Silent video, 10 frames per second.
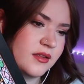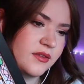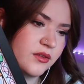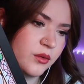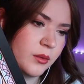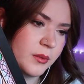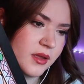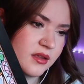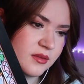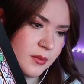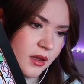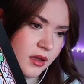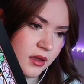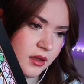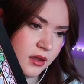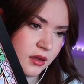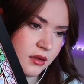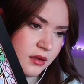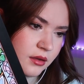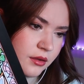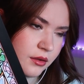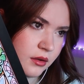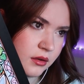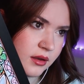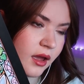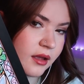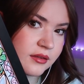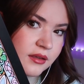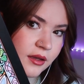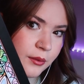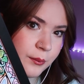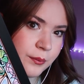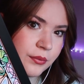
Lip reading: this to replace my Tascam,